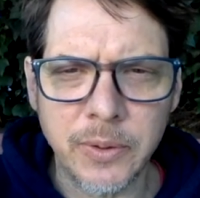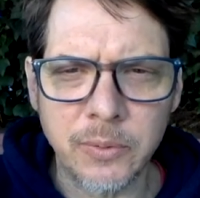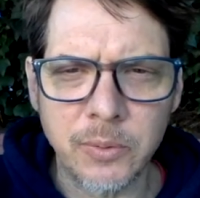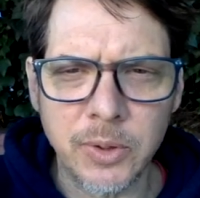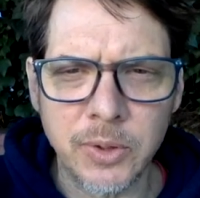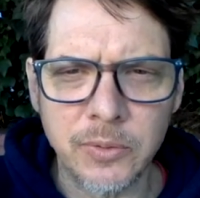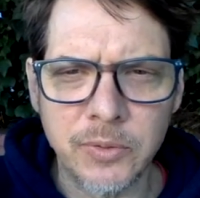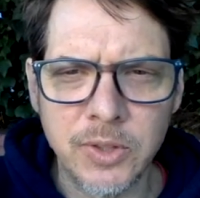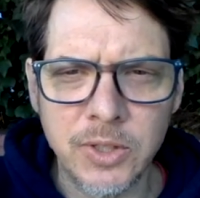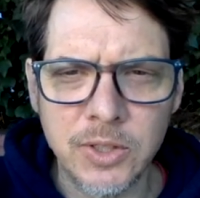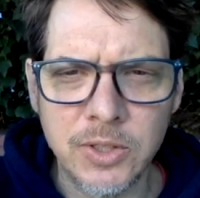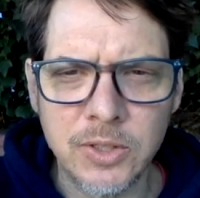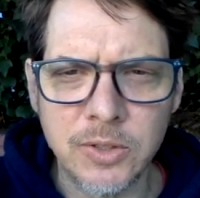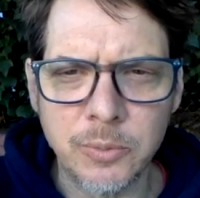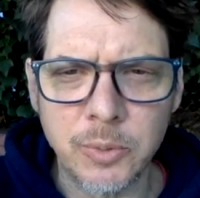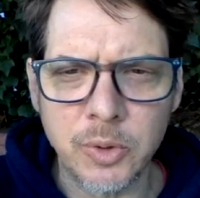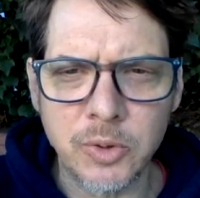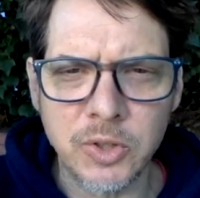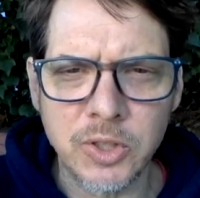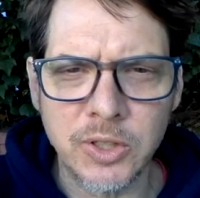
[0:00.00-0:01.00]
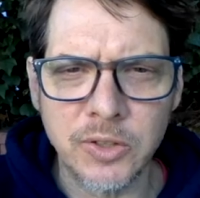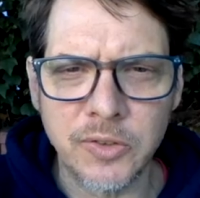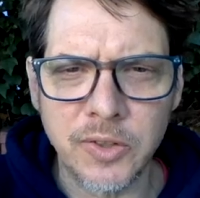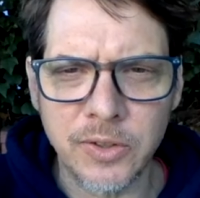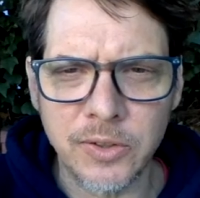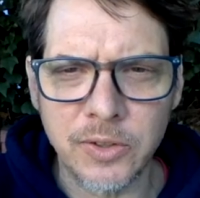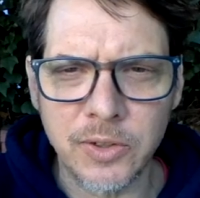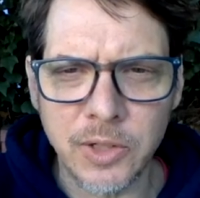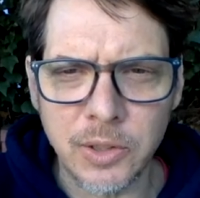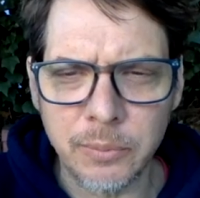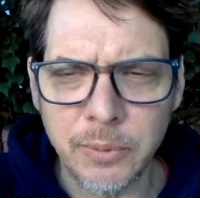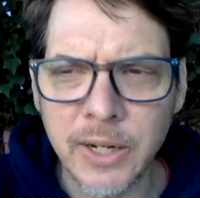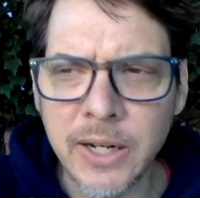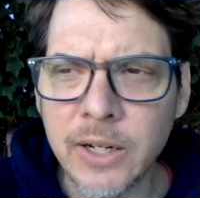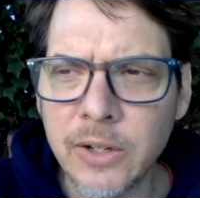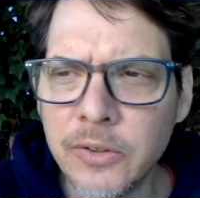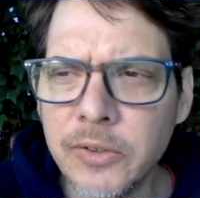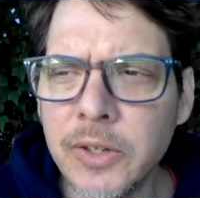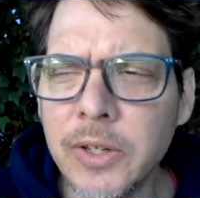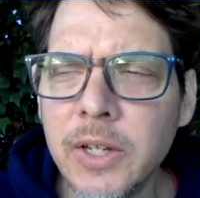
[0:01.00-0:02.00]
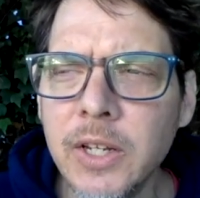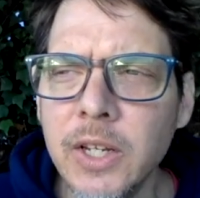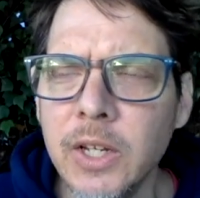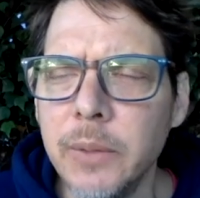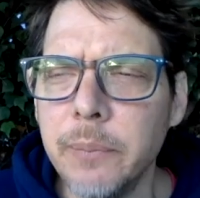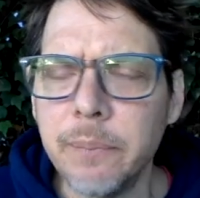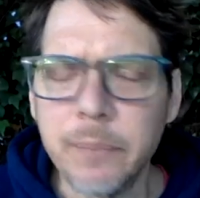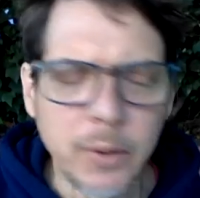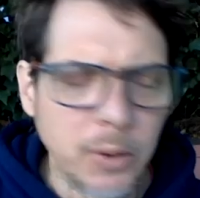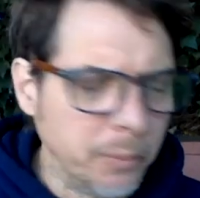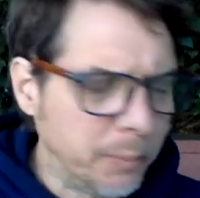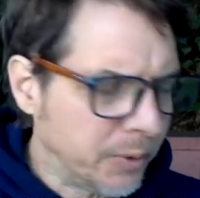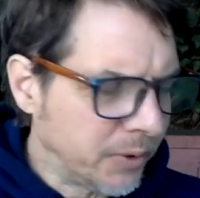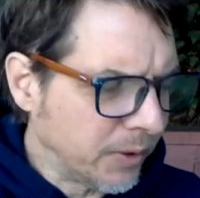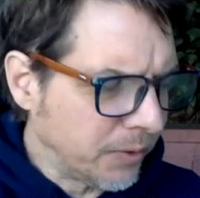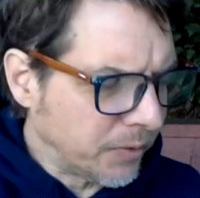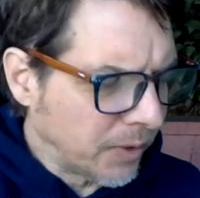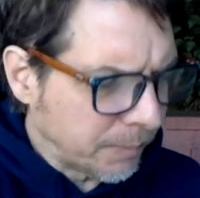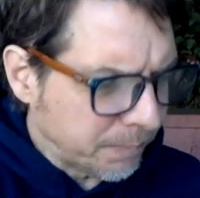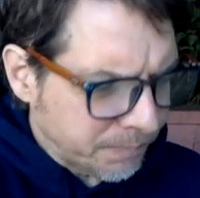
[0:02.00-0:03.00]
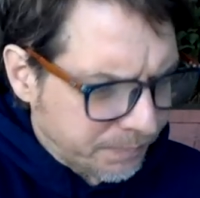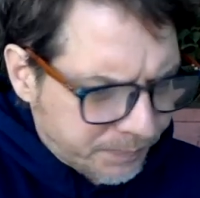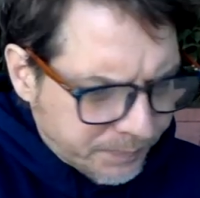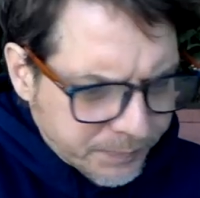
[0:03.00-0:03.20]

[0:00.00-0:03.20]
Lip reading: one of Nishijima Roshi's other Dharma heirs, who put this up,